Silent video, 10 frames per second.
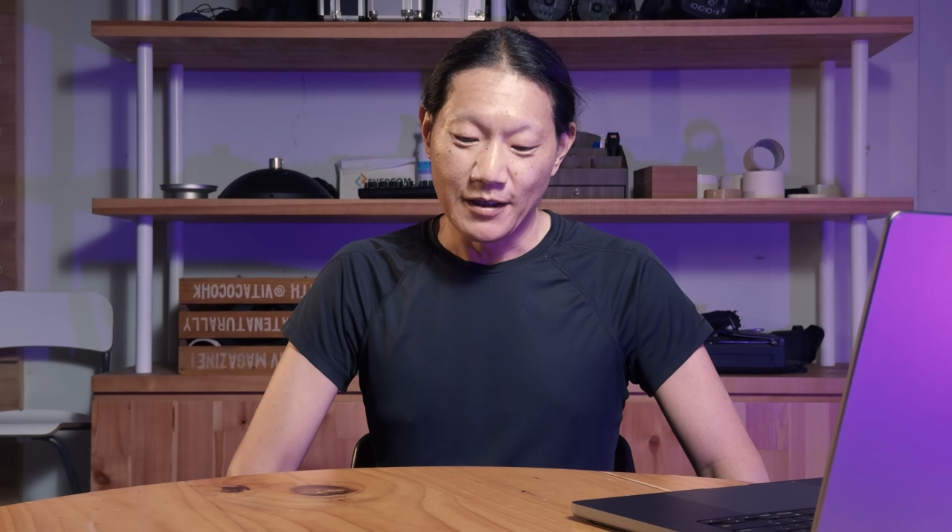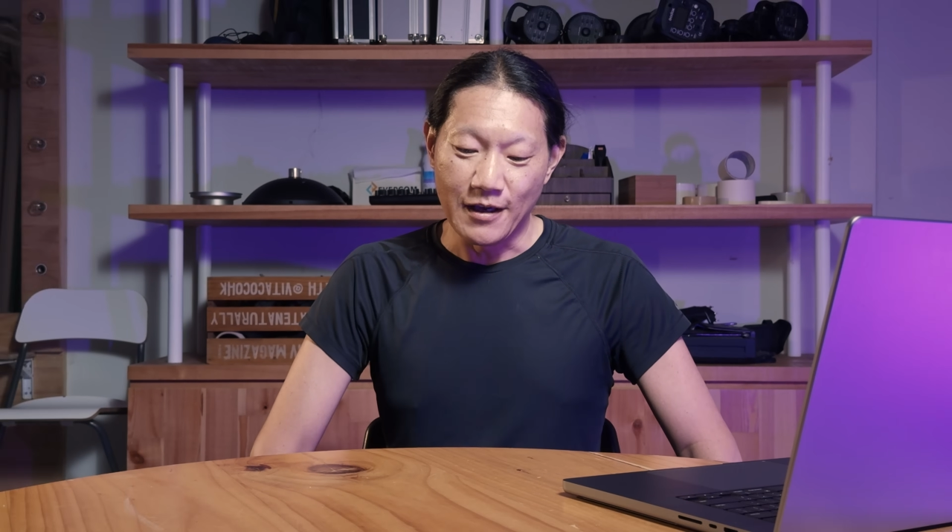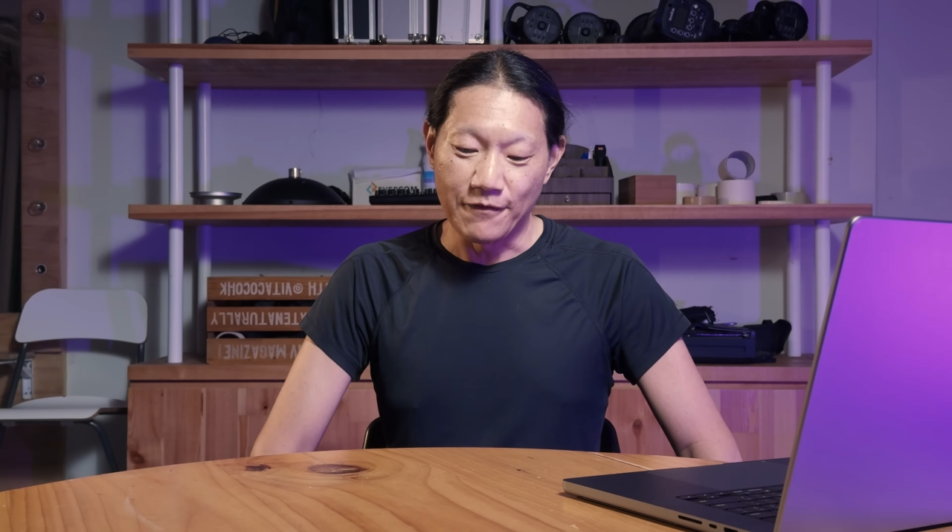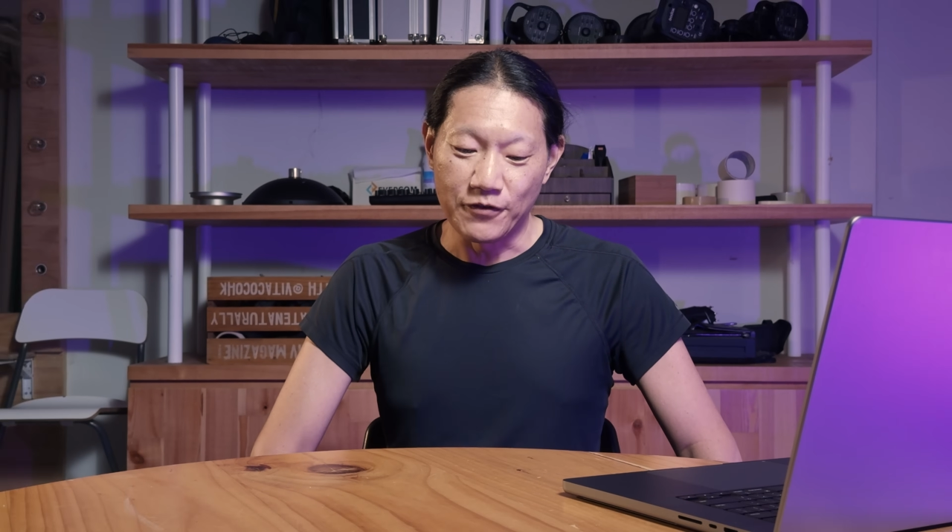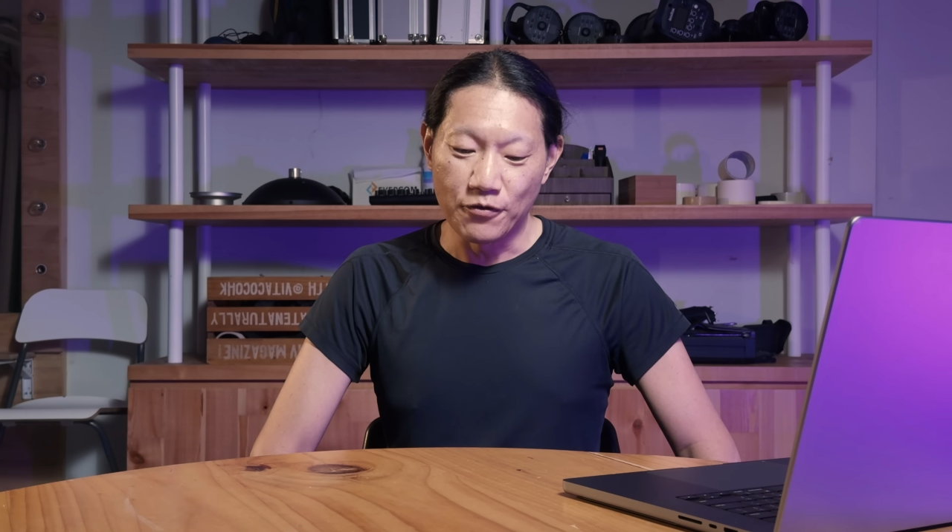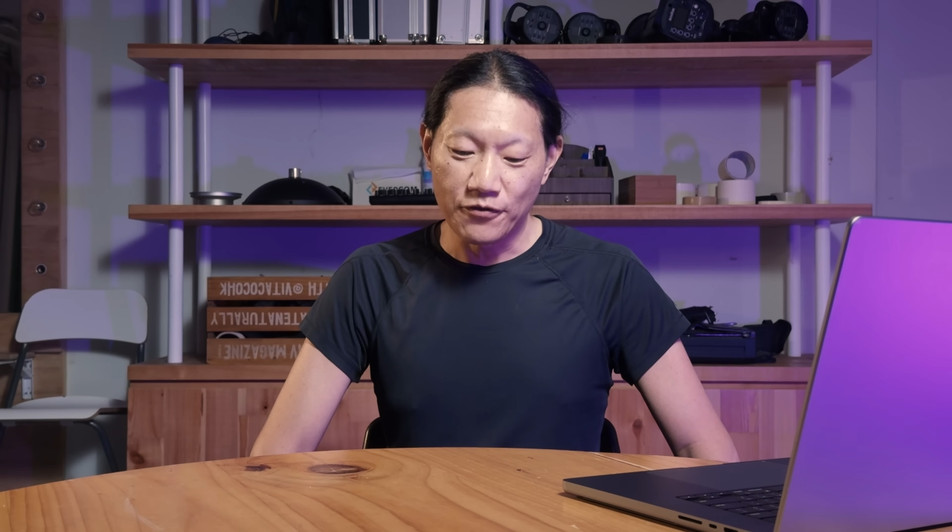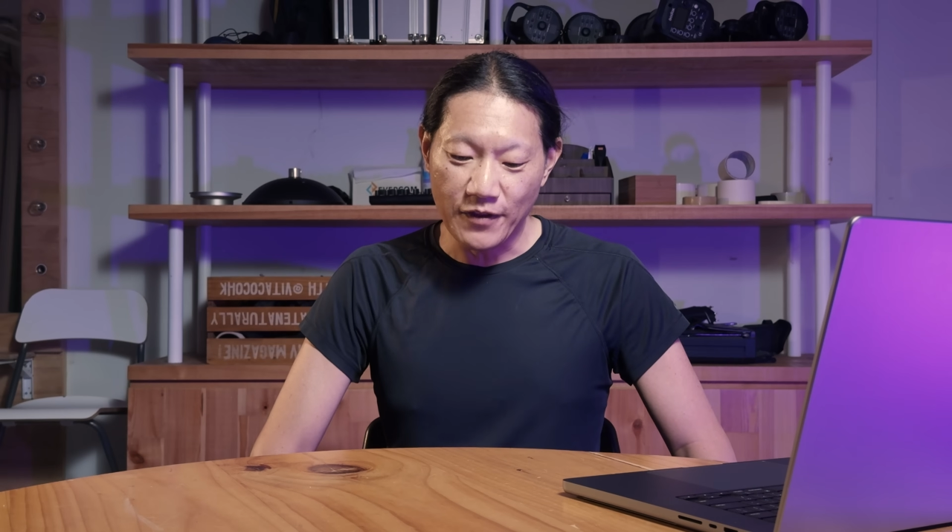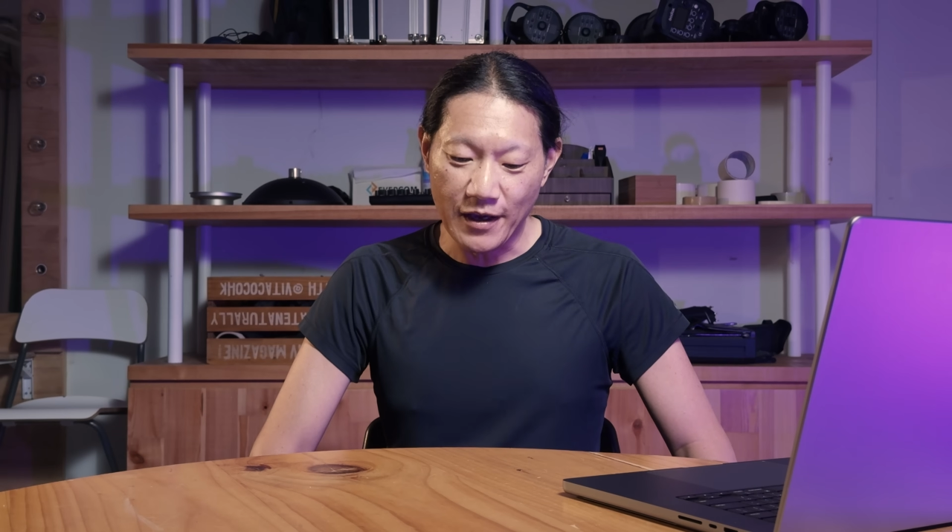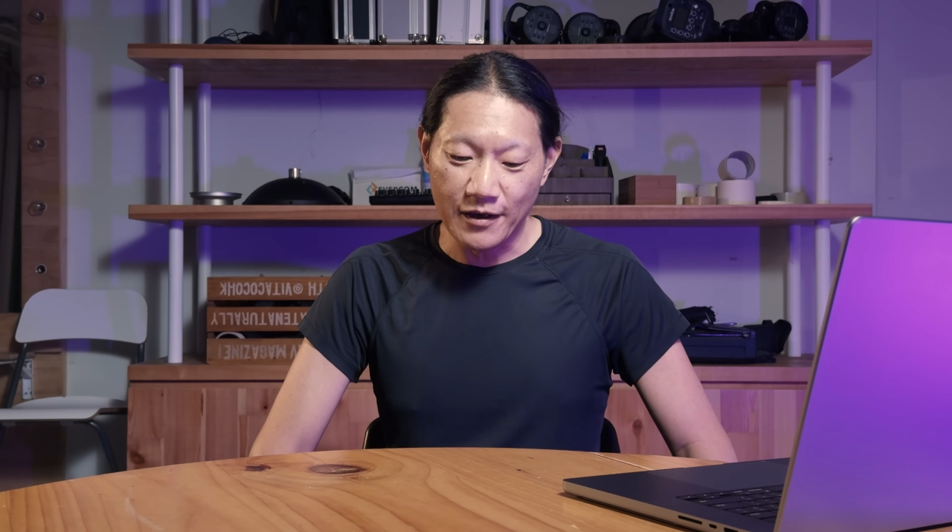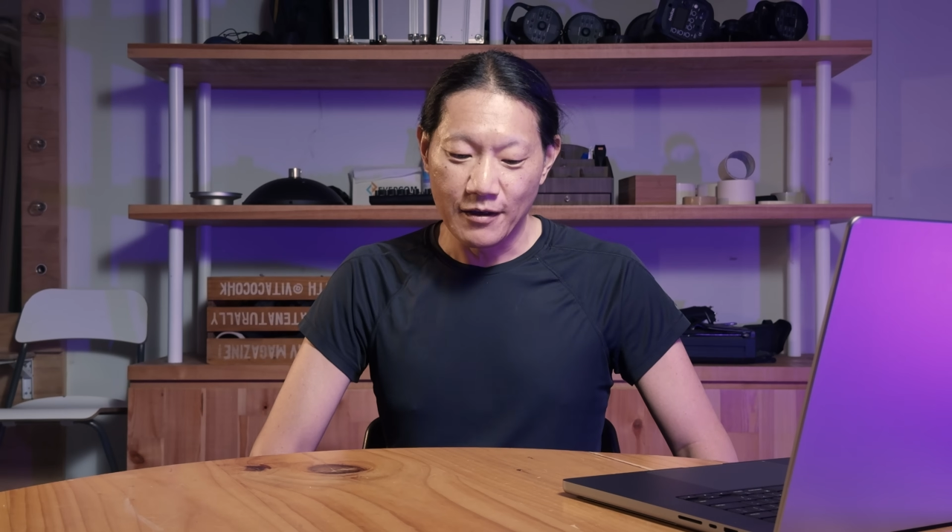If you
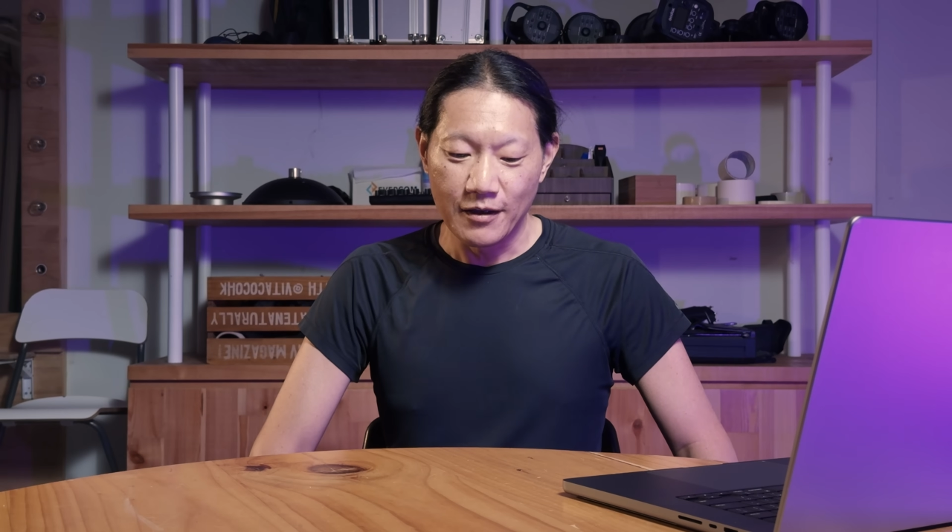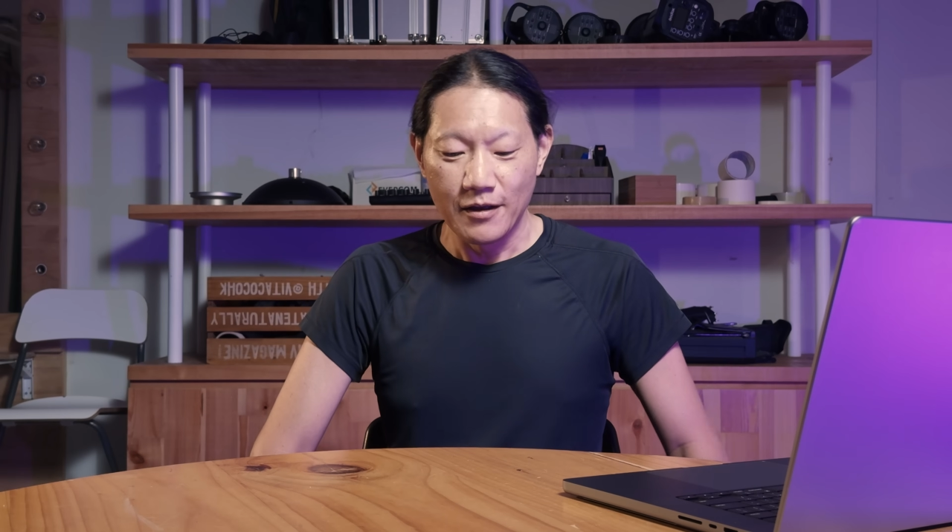think